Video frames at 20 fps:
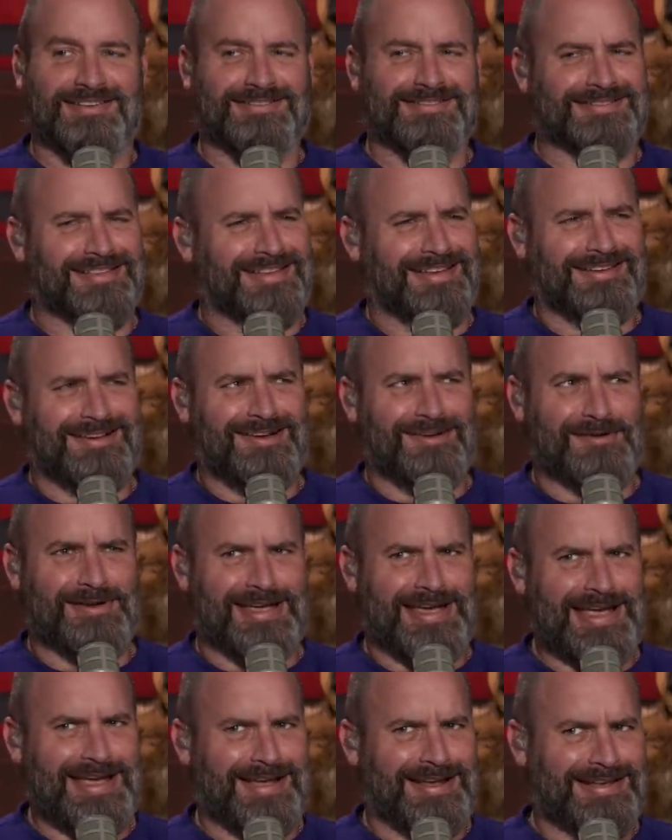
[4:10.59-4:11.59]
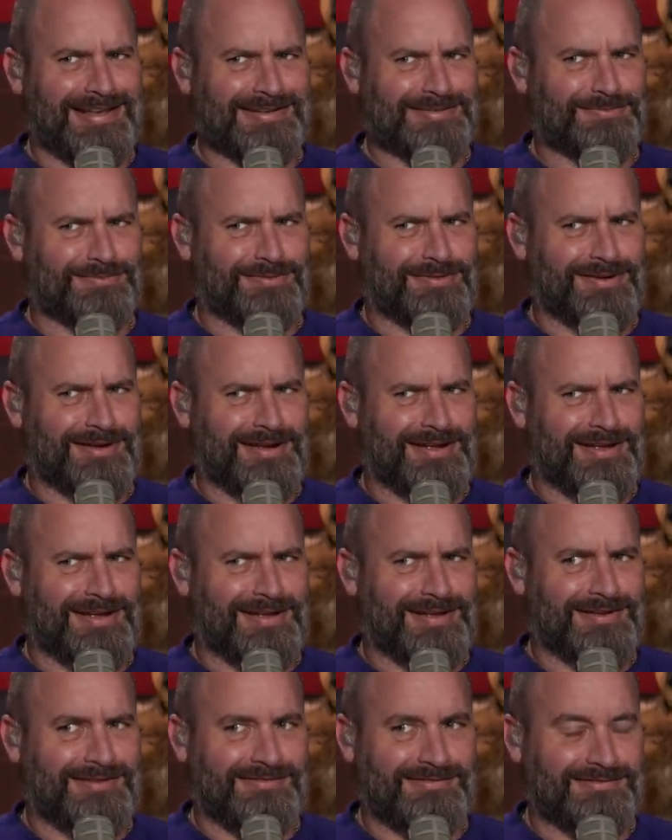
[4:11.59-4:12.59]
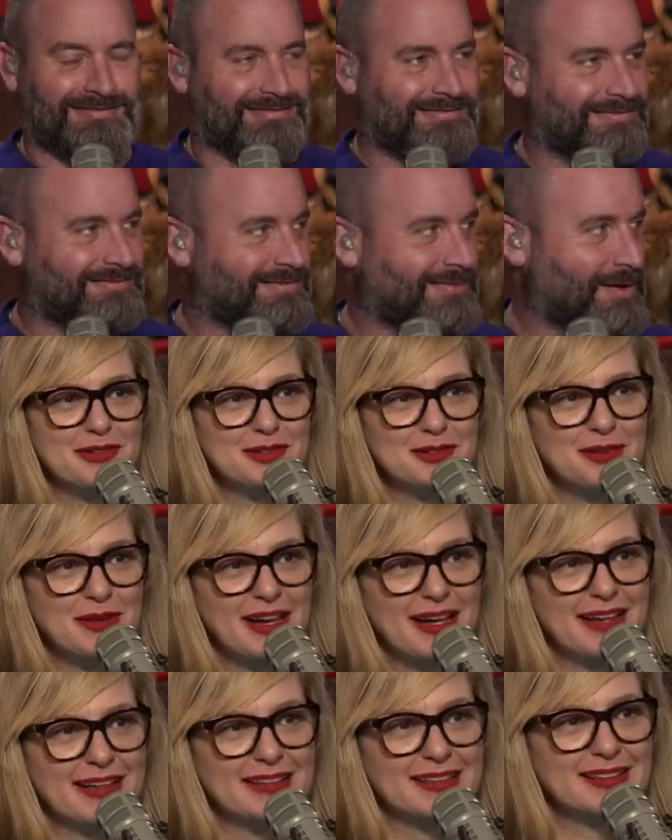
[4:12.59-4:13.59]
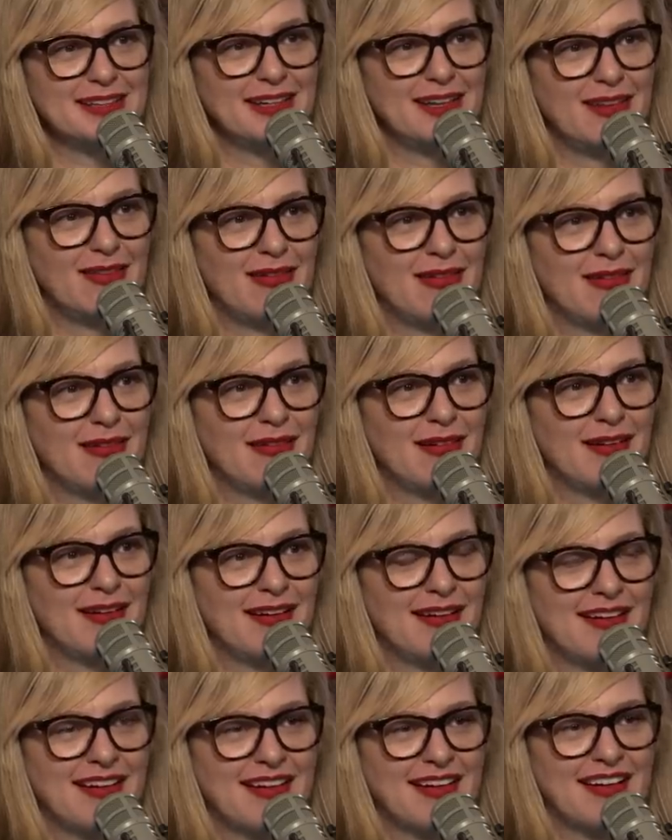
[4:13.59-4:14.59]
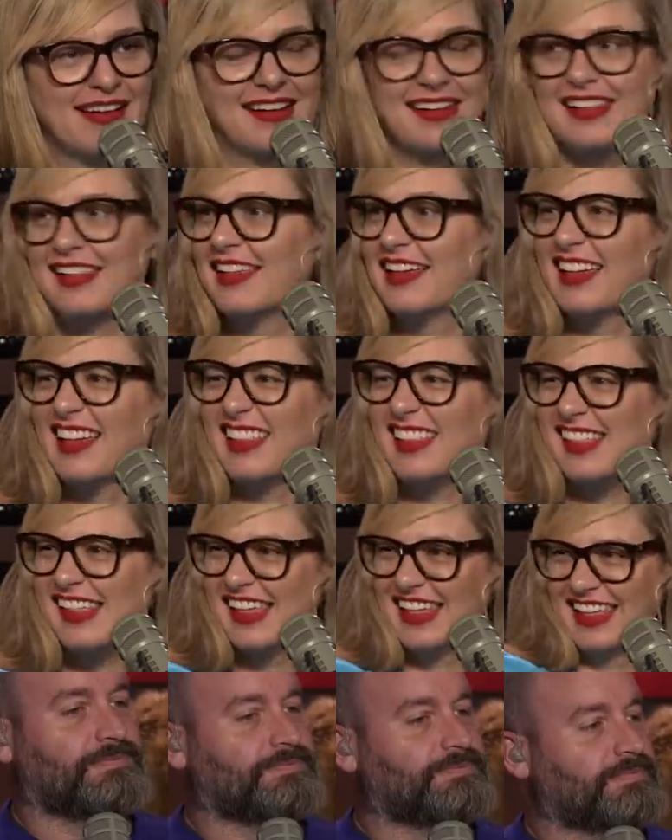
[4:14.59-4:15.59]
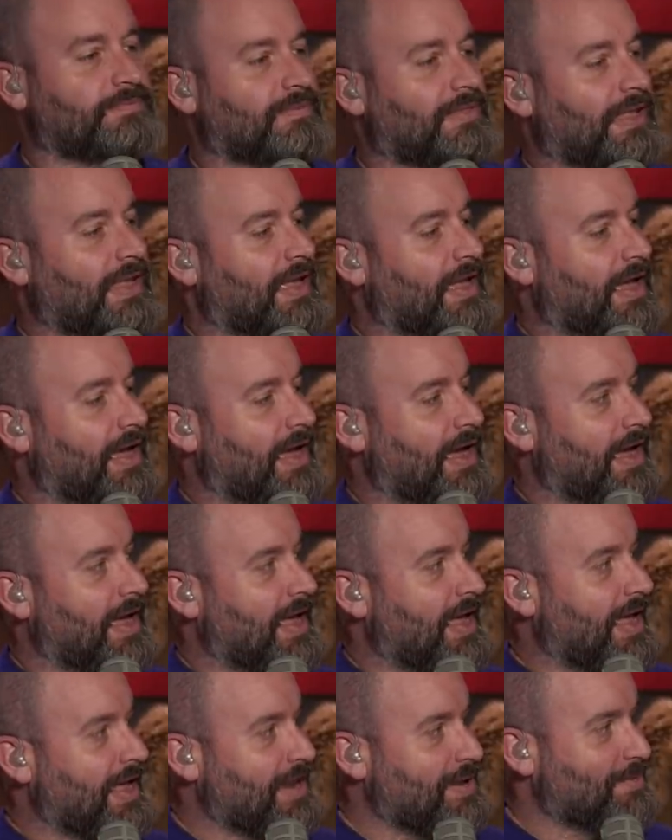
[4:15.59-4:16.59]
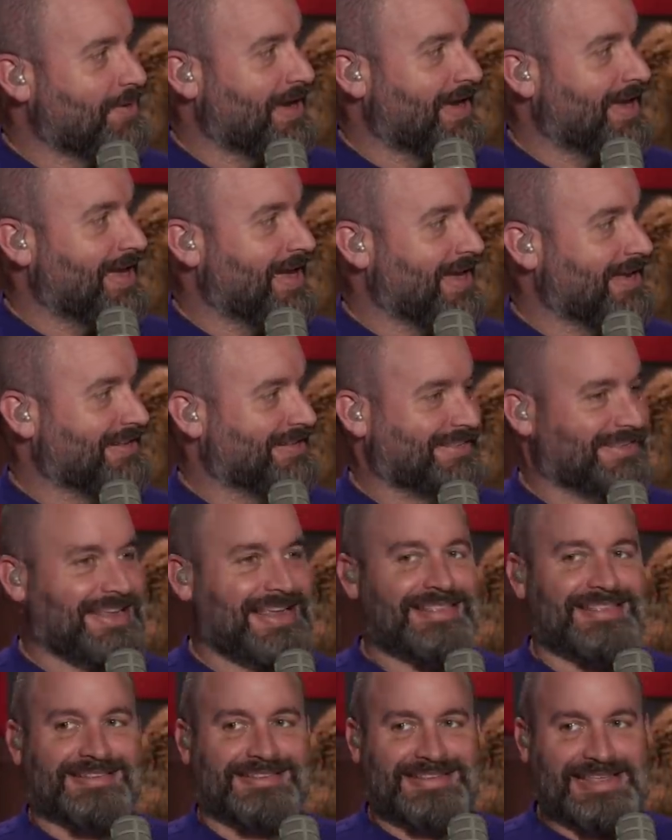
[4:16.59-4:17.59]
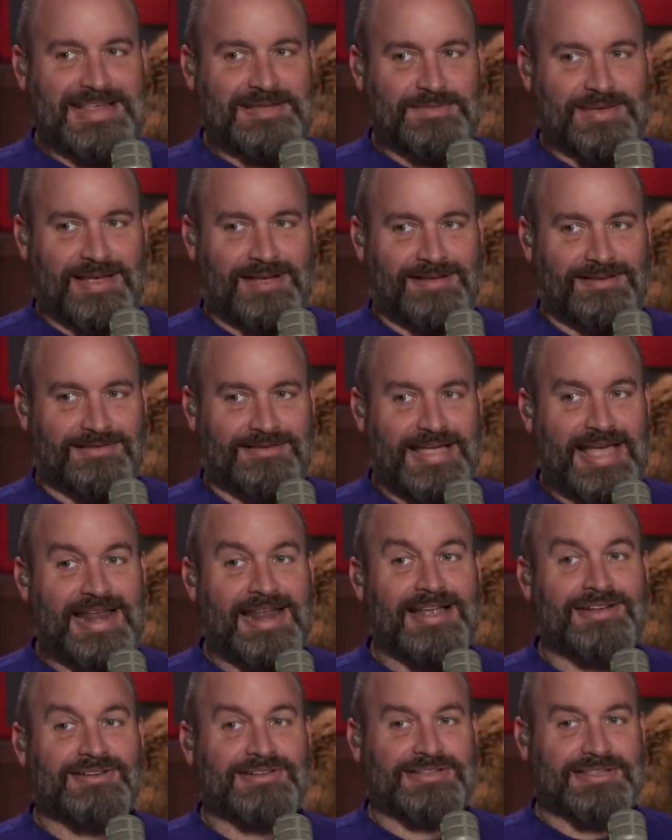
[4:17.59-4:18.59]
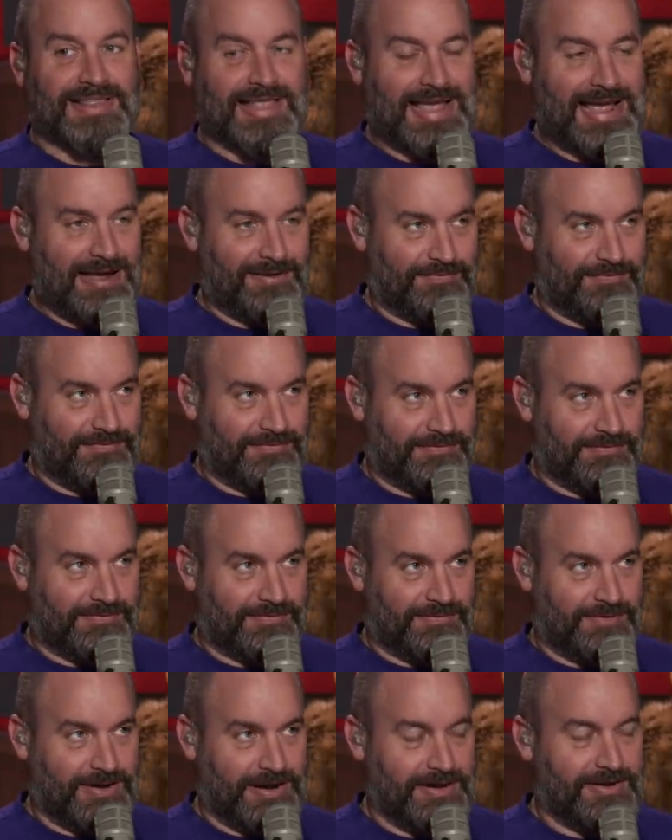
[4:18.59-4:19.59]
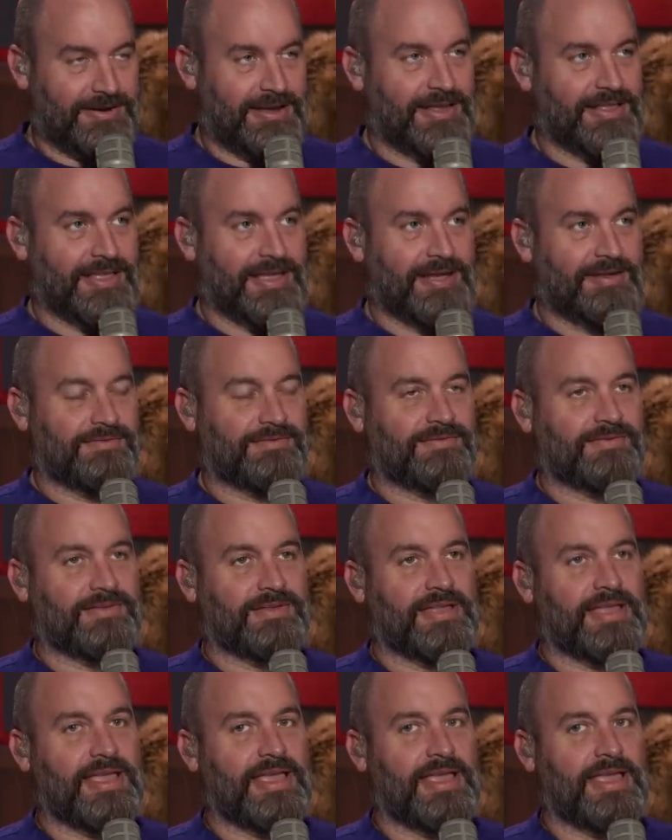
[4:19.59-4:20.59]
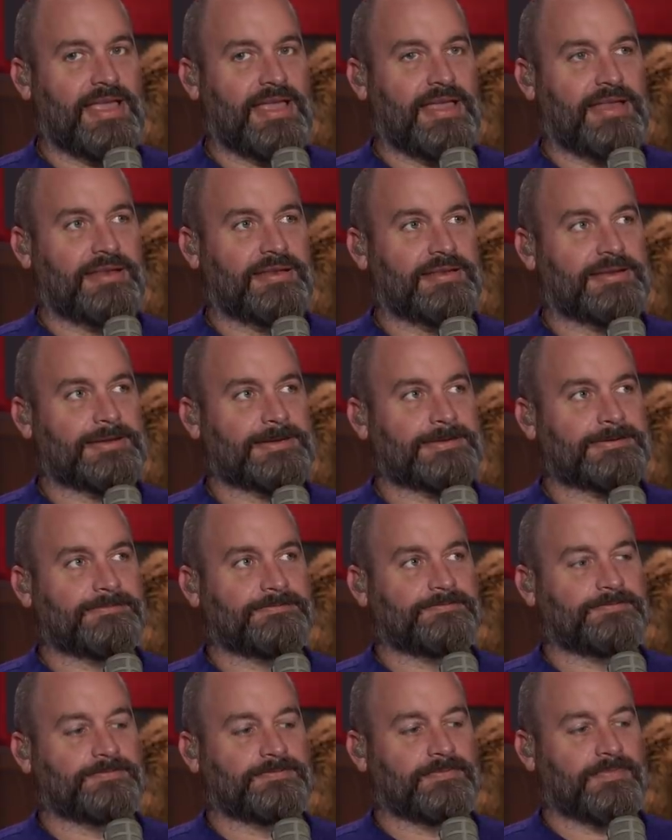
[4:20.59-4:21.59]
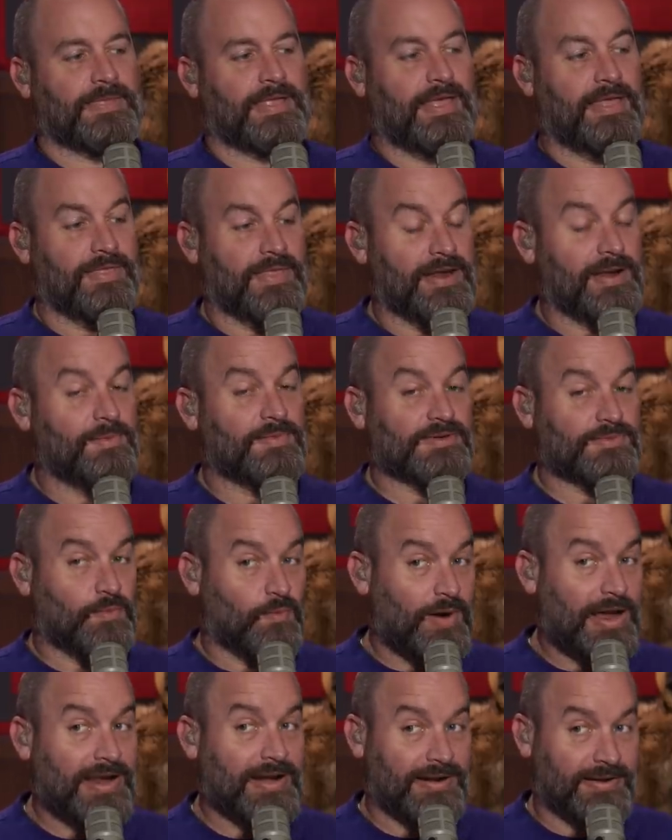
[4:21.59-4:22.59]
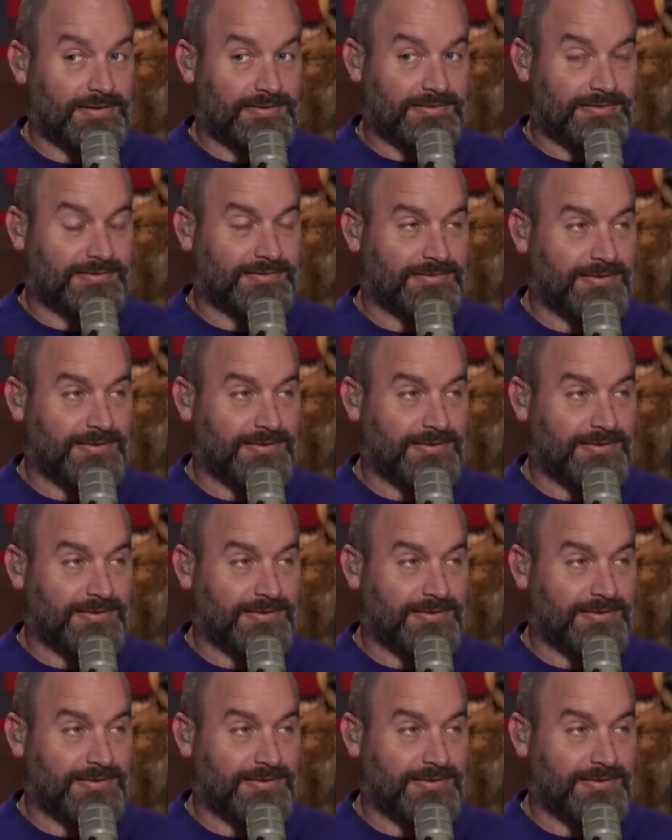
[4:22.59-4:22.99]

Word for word: I was like, okay, I guess we're well, uh, Mr. Ego. Are we swiping bank accounts in this? So, anyway, I see this email and I just laugh. Right, I laugh, and and then I'm just waiting.